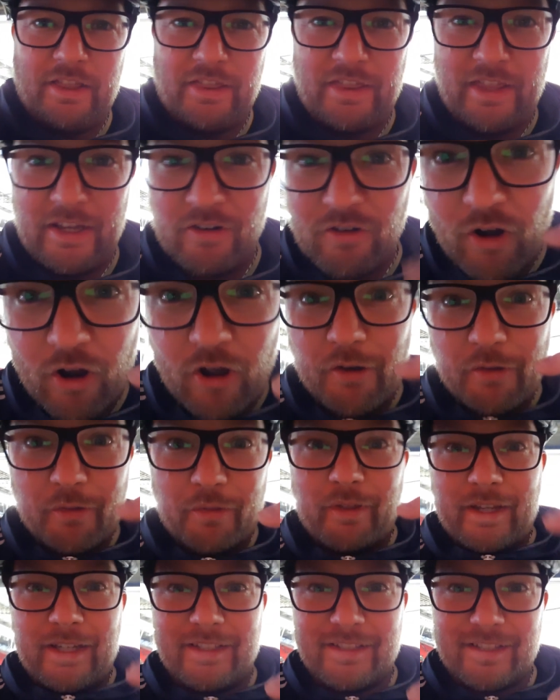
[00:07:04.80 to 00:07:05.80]
There are
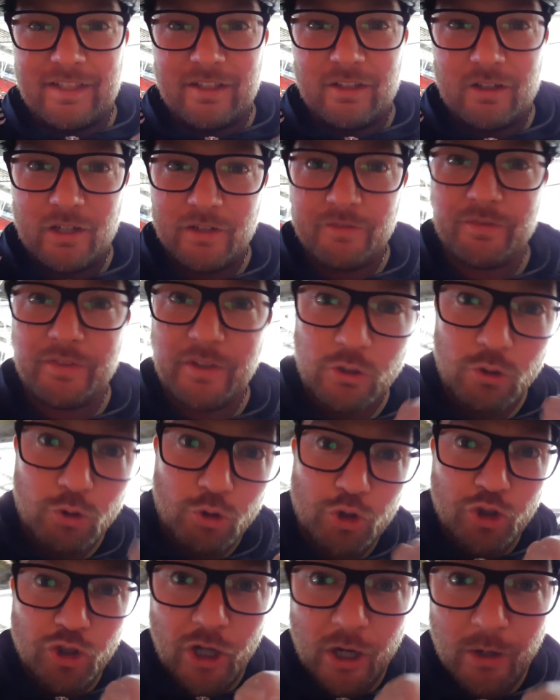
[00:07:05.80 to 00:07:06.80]
things in life that you
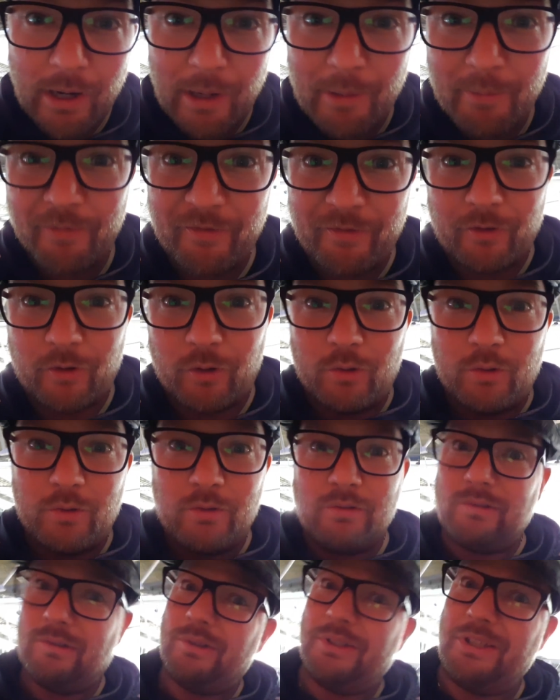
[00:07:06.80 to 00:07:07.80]
show up for
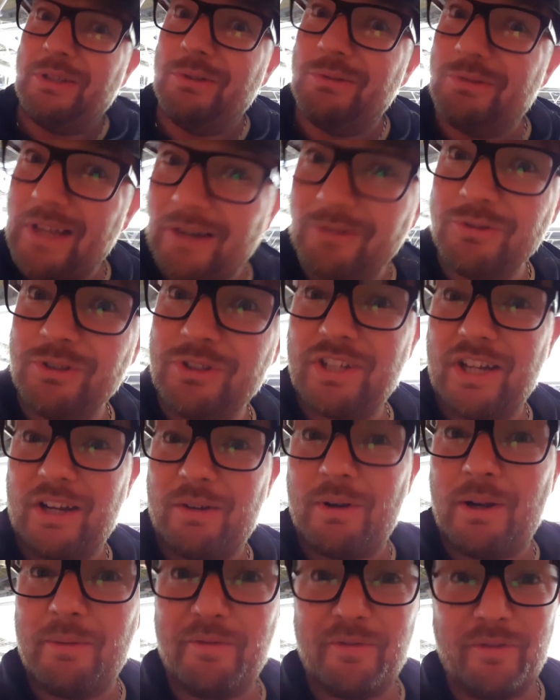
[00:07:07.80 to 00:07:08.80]
or you don't
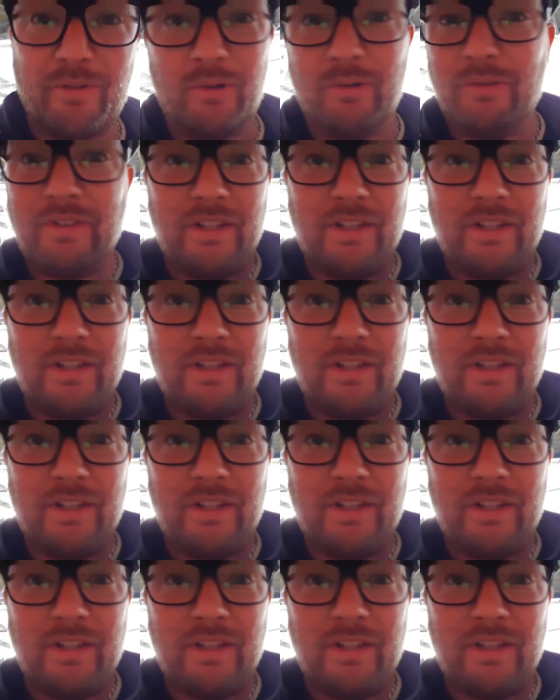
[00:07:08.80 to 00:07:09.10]
show up for.